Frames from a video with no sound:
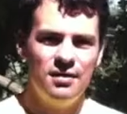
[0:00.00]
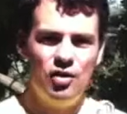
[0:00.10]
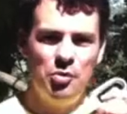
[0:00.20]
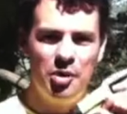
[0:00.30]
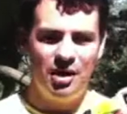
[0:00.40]

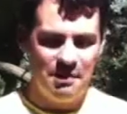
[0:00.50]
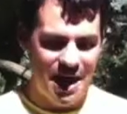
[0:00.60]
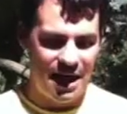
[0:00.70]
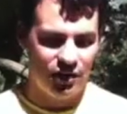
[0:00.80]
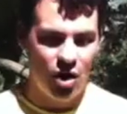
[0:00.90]
super
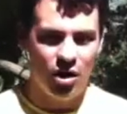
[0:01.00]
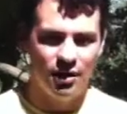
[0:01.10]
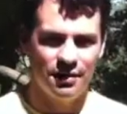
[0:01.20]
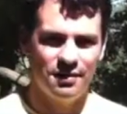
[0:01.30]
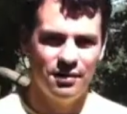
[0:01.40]
compact
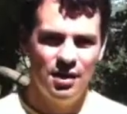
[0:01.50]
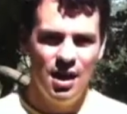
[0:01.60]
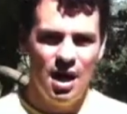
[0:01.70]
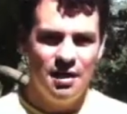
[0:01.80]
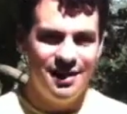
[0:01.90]
harness
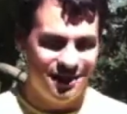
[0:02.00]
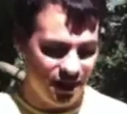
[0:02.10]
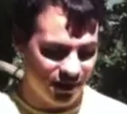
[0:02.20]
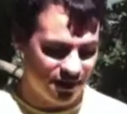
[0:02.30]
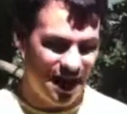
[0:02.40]
that
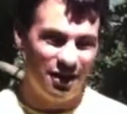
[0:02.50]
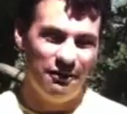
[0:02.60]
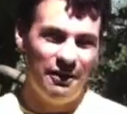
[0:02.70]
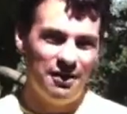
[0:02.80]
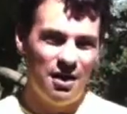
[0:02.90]
doesn't
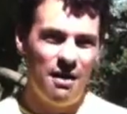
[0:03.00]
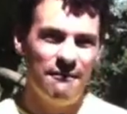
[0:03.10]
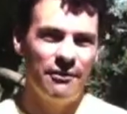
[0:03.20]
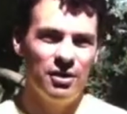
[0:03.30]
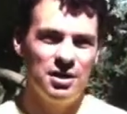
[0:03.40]
sacrifice
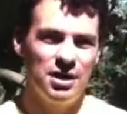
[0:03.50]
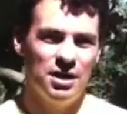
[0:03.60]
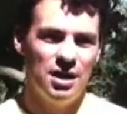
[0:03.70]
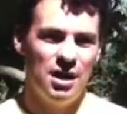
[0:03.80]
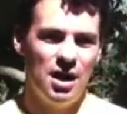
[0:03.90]
comfort
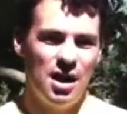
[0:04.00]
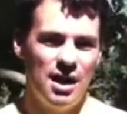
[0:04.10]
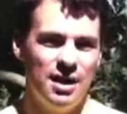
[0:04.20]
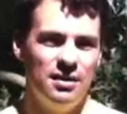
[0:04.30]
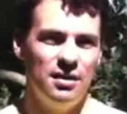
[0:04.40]

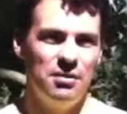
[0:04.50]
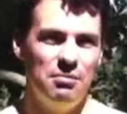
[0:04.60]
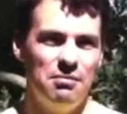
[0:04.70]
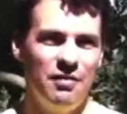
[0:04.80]
in the